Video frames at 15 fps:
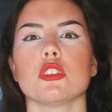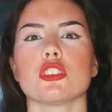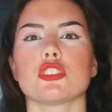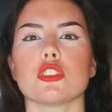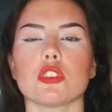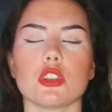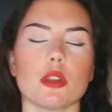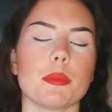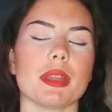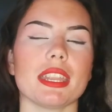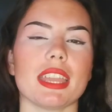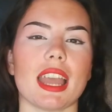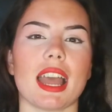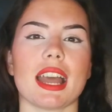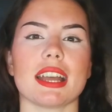So nobody
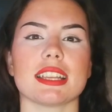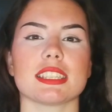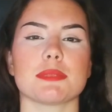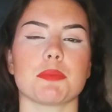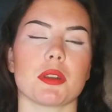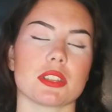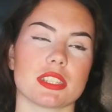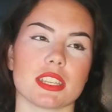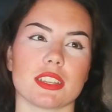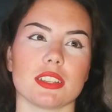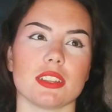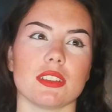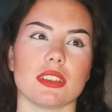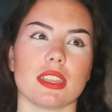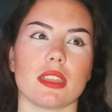has
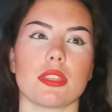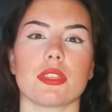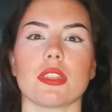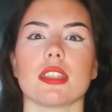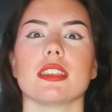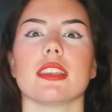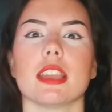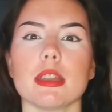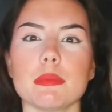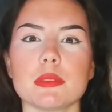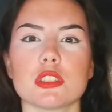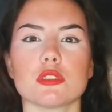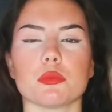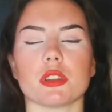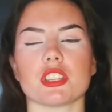particularly thin
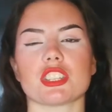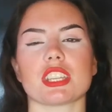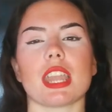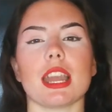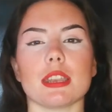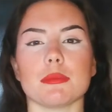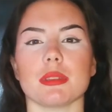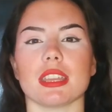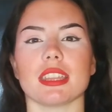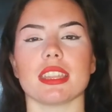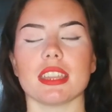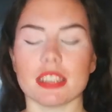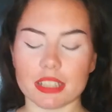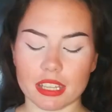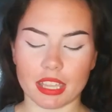lips, which can be an
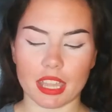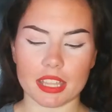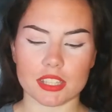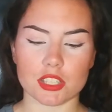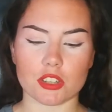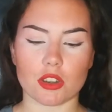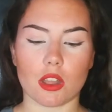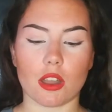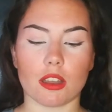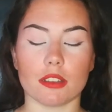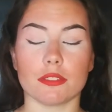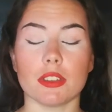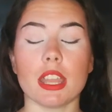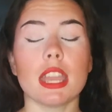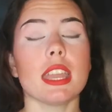indicator
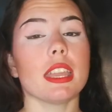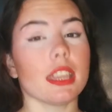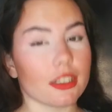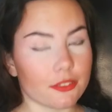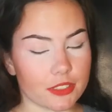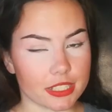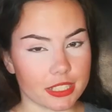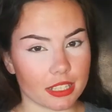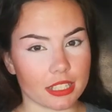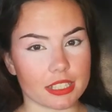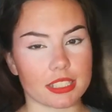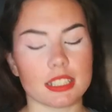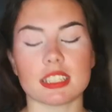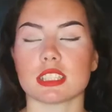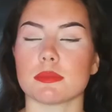of
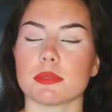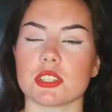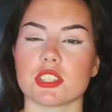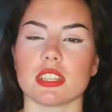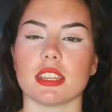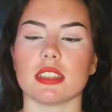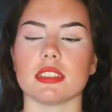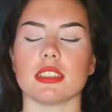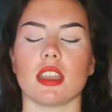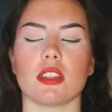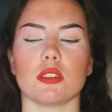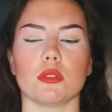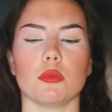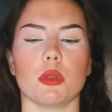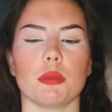infertility, especially in
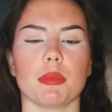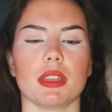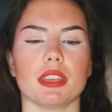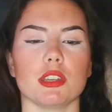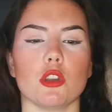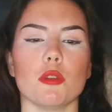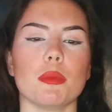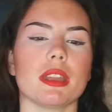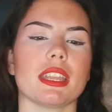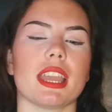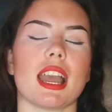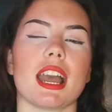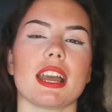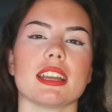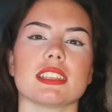young women. Nobody
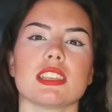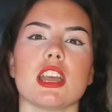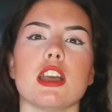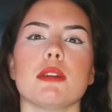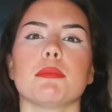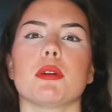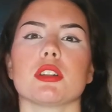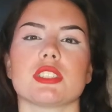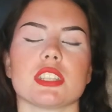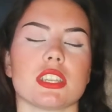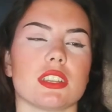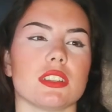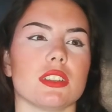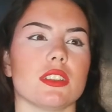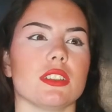has
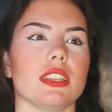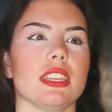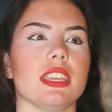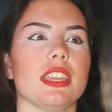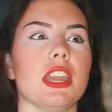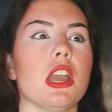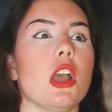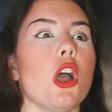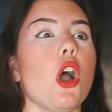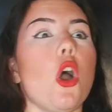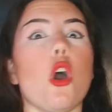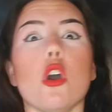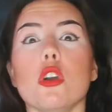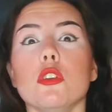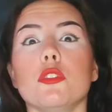particularly
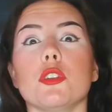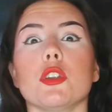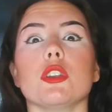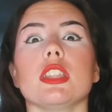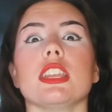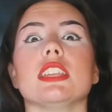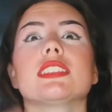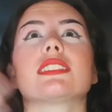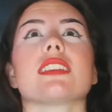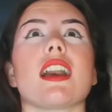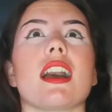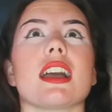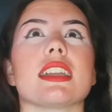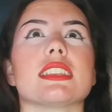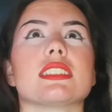overly
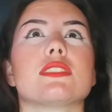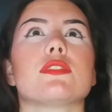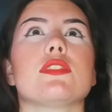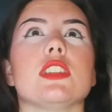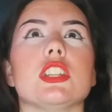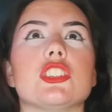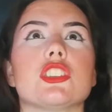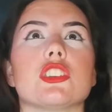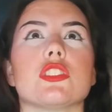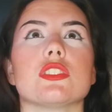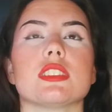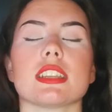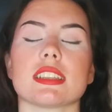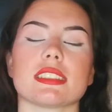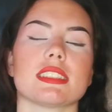sized features,
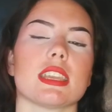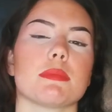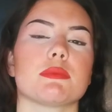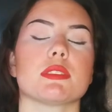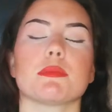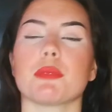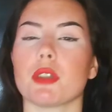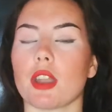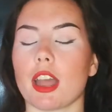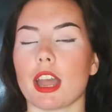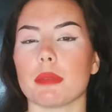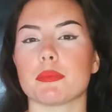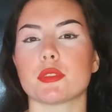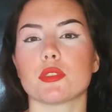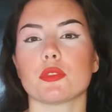except perhaps